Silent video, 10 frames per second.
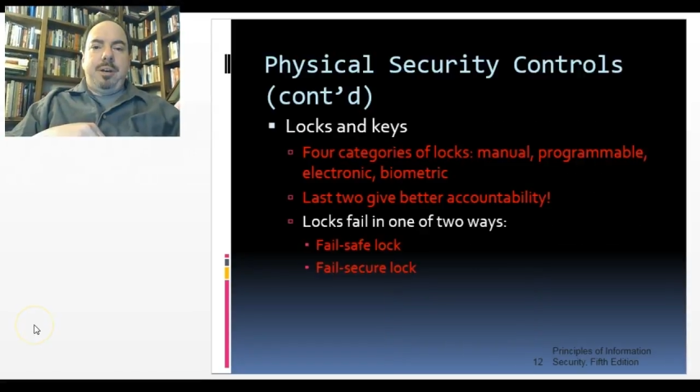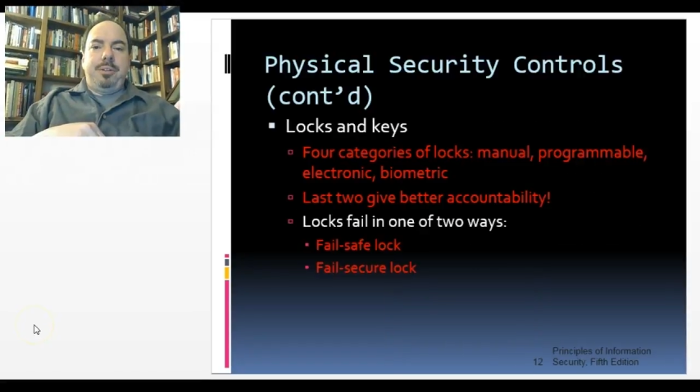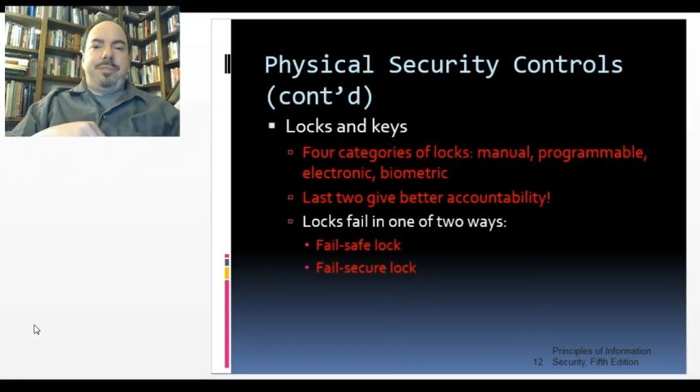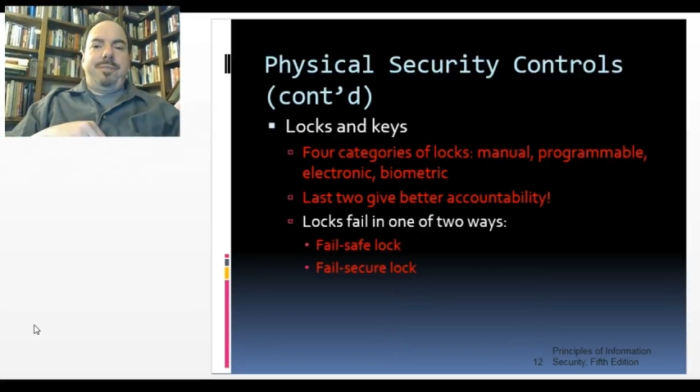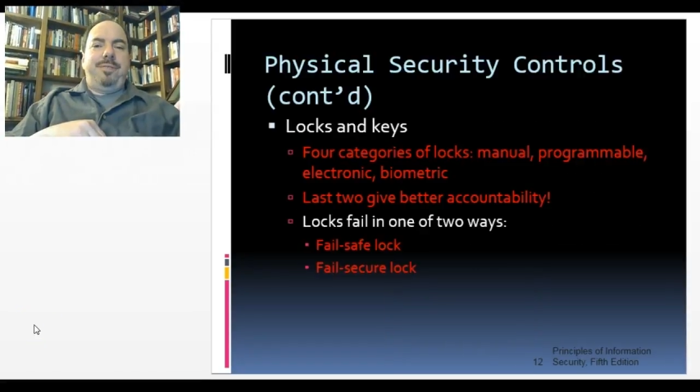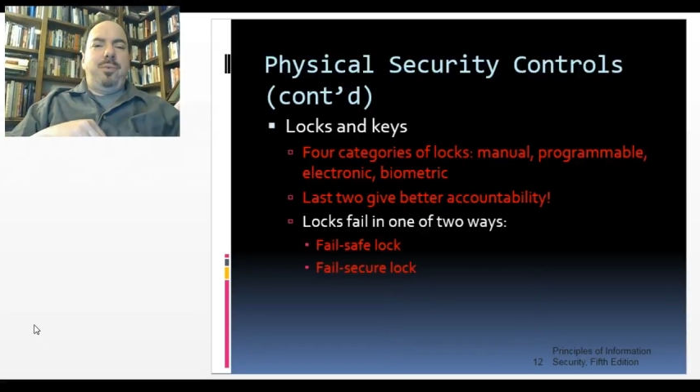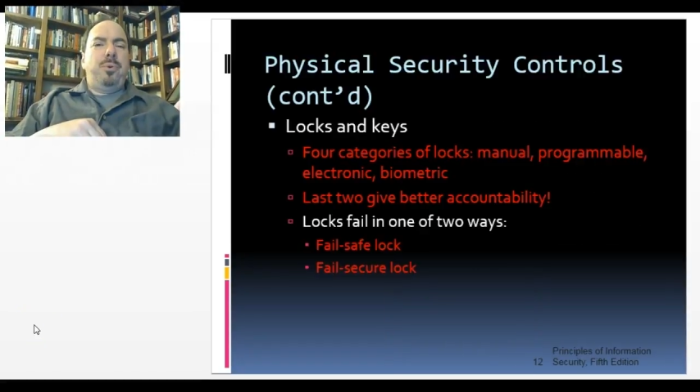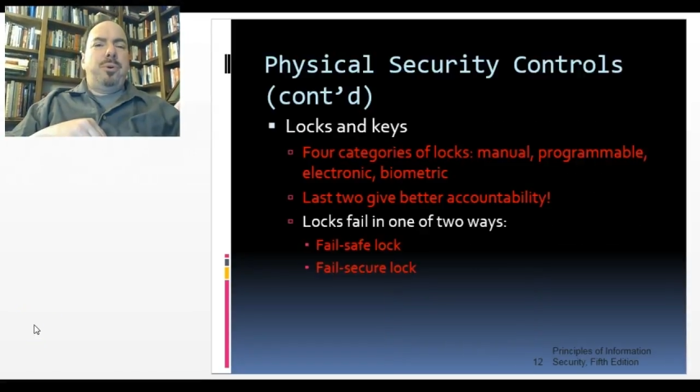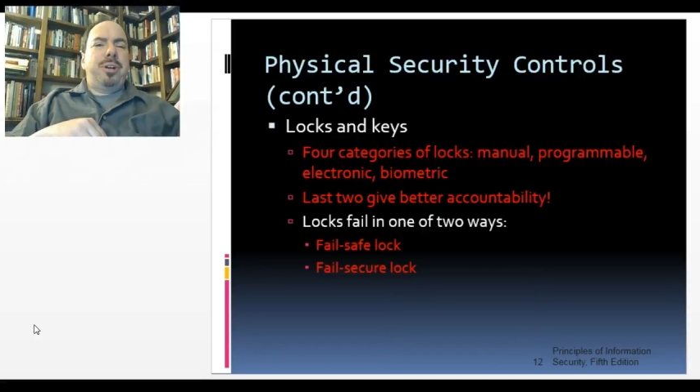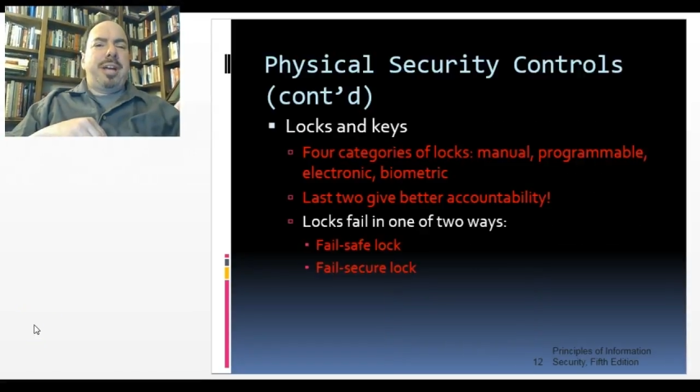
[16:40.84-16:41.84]
The
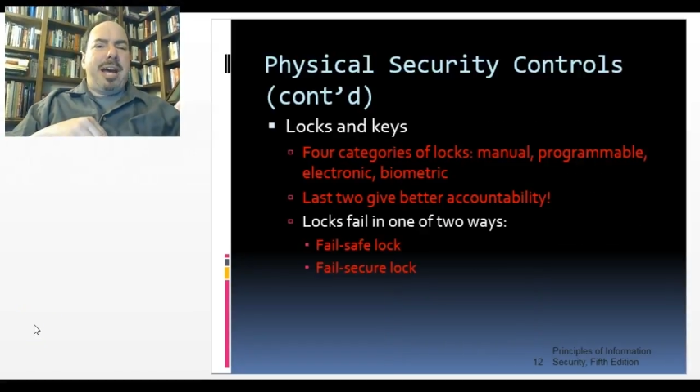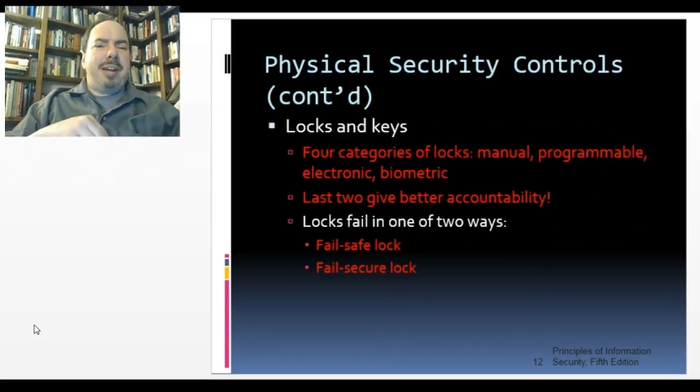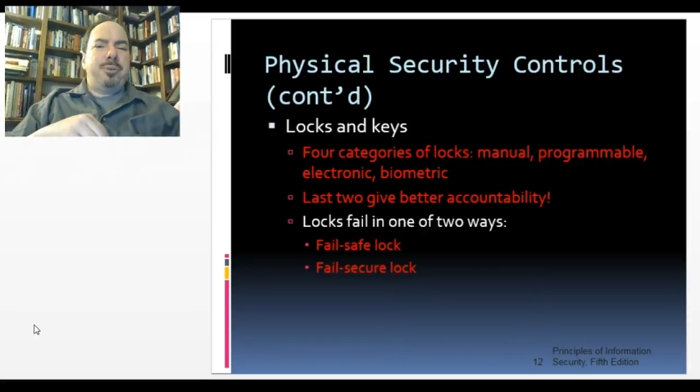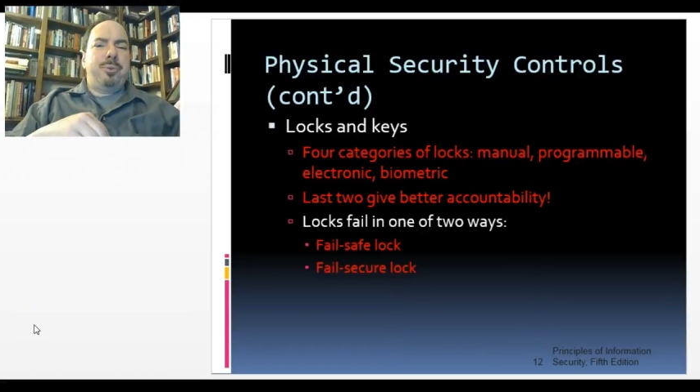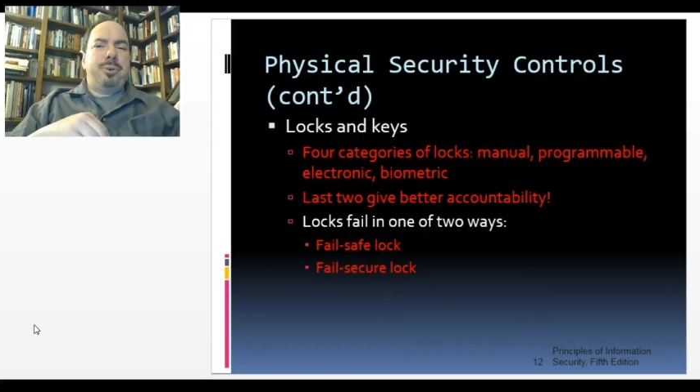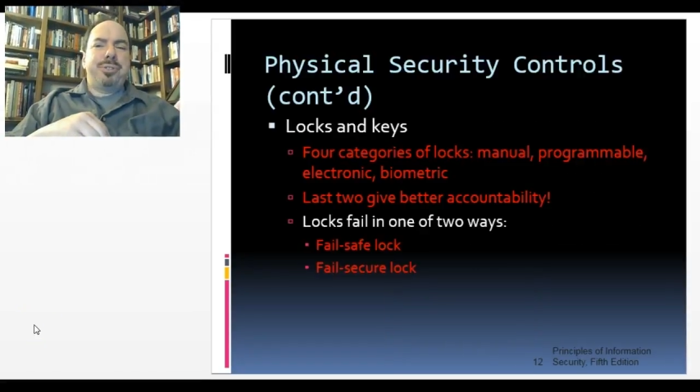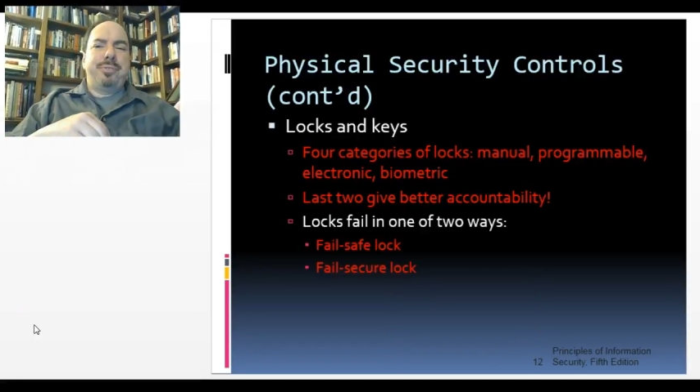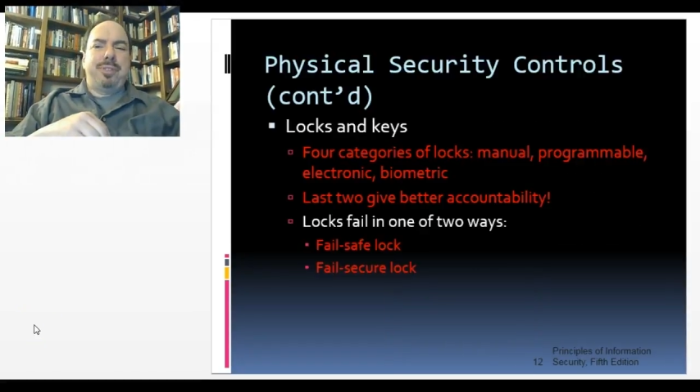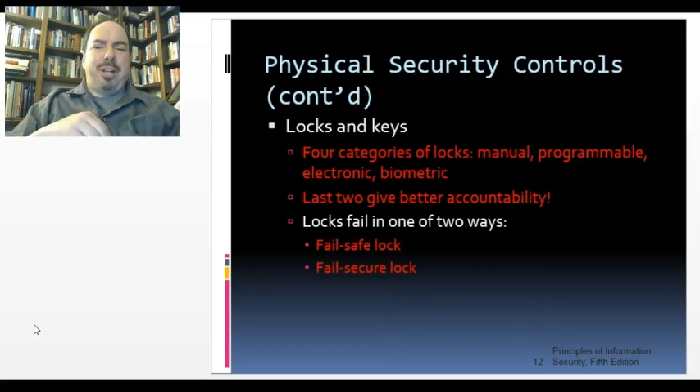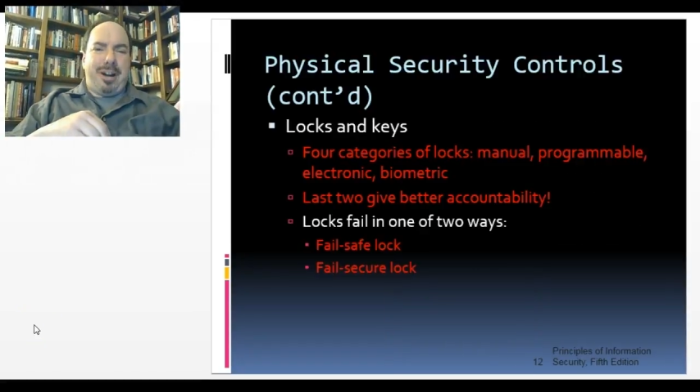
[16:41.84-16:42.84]
4 categories of
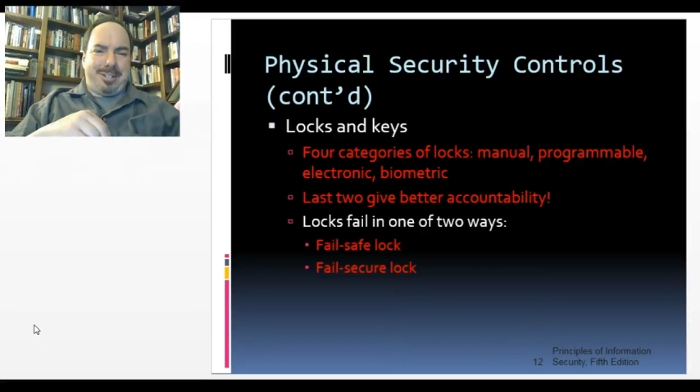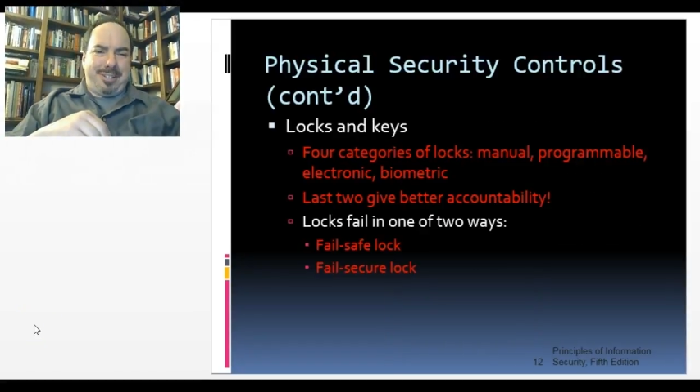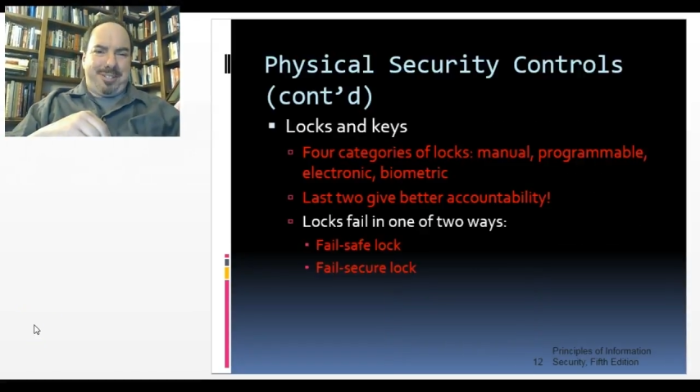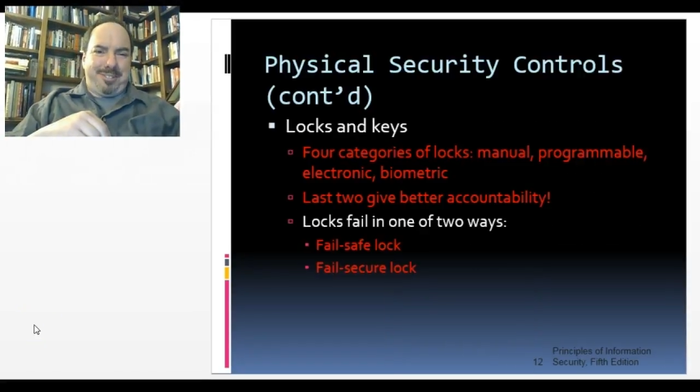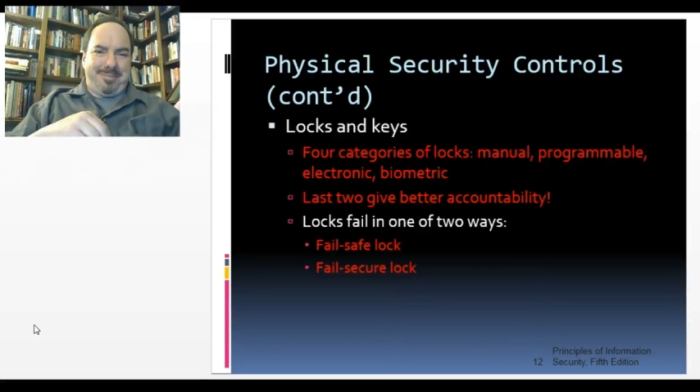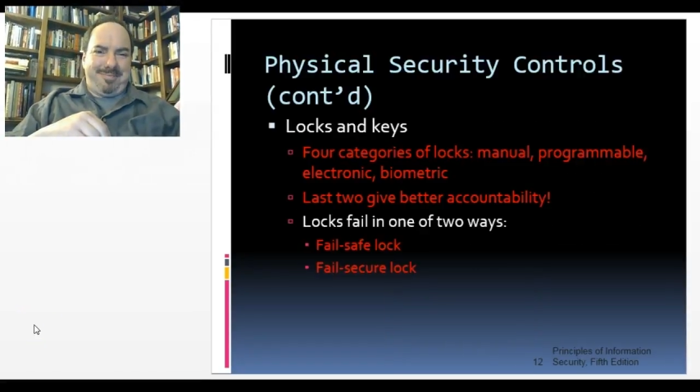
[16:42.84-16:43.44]
locks.